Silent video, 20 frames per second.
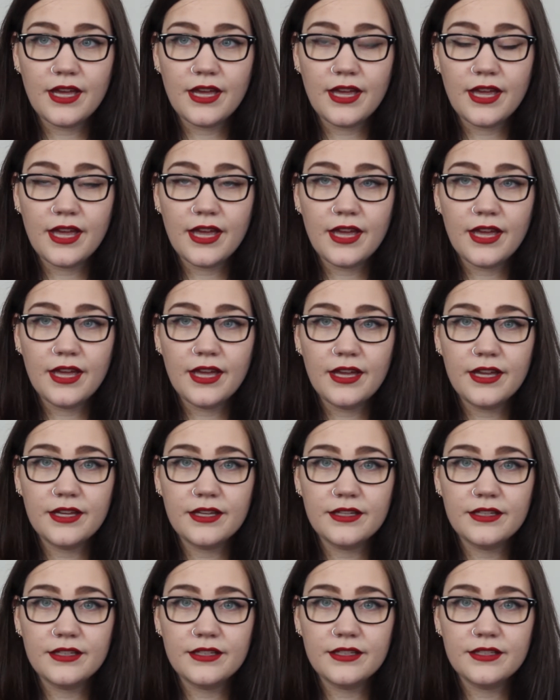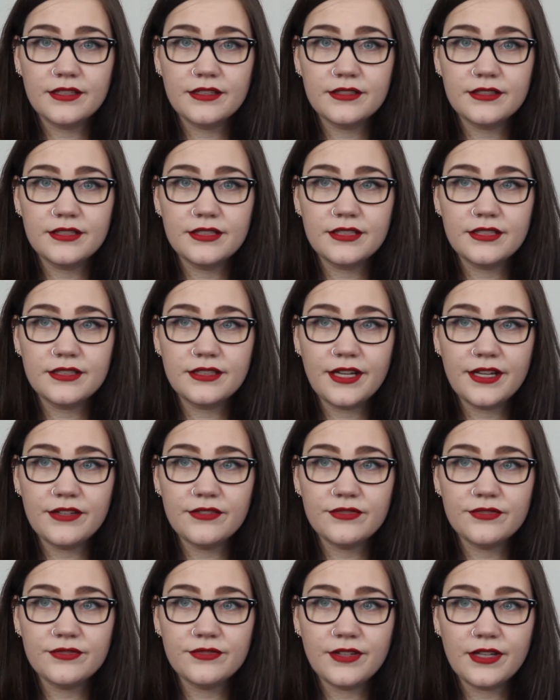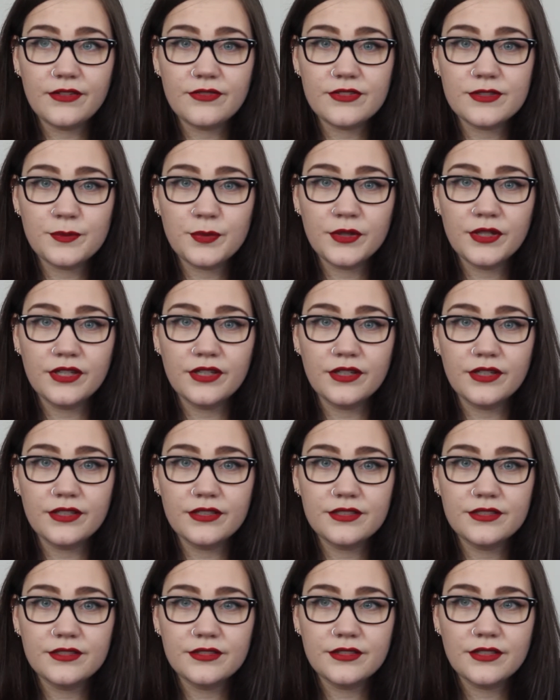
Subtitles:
And life is pretty good.